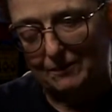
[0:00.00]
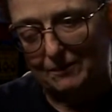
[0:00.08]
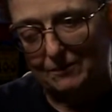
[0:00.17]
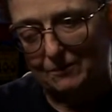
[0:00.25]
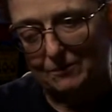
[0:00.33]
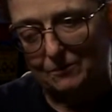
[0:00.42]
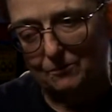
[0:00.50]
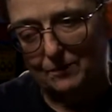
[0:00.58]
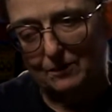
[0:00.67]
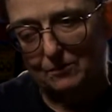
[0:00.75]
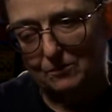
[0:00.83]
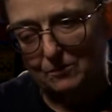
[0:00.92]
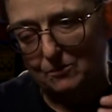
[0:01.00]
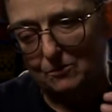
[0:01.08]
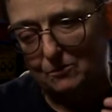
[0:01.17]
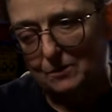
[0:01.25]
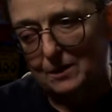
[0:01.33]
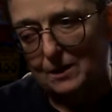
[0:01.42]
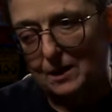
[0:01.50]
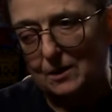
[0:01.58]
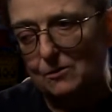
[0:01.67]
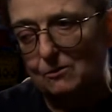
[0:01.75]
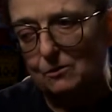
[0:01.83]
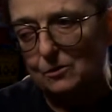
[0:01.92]
you just felt so, and
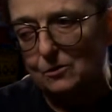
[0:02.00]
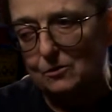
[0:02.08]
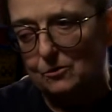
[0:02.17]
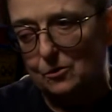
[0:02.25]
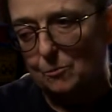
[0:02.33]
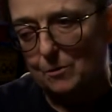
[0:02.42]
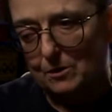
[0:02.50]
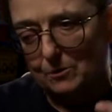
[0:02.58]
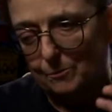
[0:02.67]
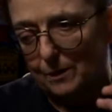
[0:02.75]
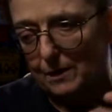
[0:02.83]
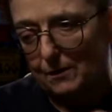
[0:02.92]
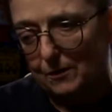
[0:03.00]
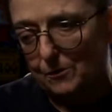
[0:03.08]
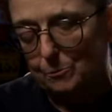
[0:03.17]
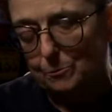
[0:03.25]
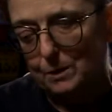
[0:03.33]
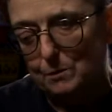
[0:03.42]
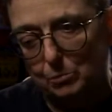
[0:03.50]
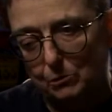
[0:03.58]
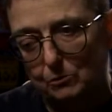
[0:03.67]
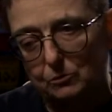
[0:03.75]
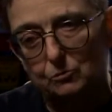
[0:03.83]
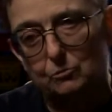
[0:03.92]
you learn so much about other
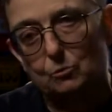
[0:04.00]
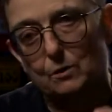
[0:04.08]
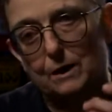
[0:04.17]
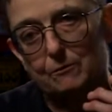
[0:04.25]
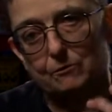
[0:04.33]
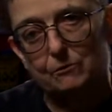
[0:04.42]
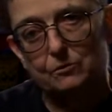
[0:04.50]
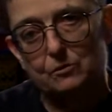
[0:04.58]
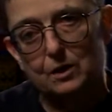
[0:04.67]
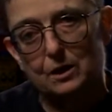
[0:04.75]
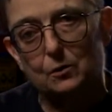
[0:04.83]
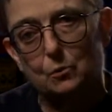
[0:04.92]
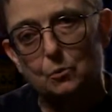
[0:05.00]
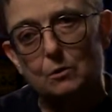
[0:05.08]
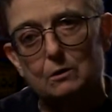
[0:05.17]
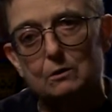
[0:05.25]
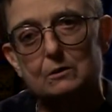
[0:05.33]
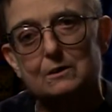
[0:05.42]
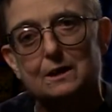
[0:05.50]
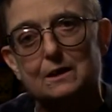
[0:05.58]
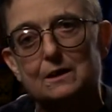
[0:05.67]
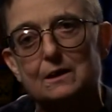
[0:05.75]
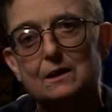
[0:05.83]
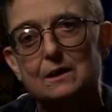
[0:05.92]
people's way of seeing the world,
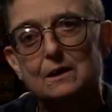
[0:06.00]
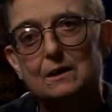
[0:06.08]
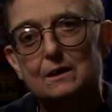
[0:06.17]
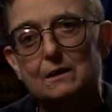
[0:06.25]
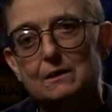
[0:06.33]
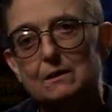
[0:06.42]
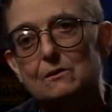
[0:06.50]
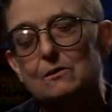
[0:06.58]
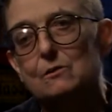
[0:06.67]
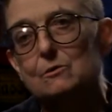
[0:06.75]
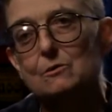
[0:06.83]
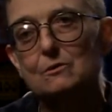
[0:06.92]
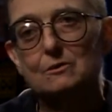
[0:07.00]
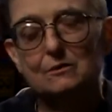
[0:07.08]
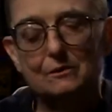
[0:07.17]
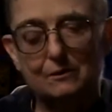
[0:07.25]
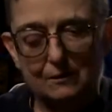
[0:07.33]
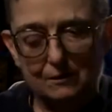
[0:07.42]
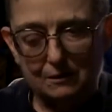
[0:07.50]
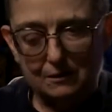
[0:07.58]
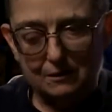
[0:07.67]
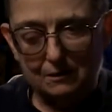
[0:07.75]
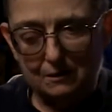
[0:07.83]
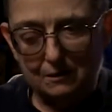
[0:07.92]
and you know,
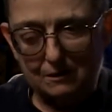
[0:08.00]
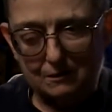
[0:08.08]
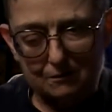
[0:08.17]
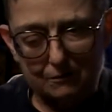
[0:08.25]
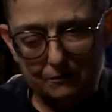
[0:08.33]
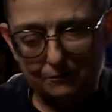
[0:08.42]
it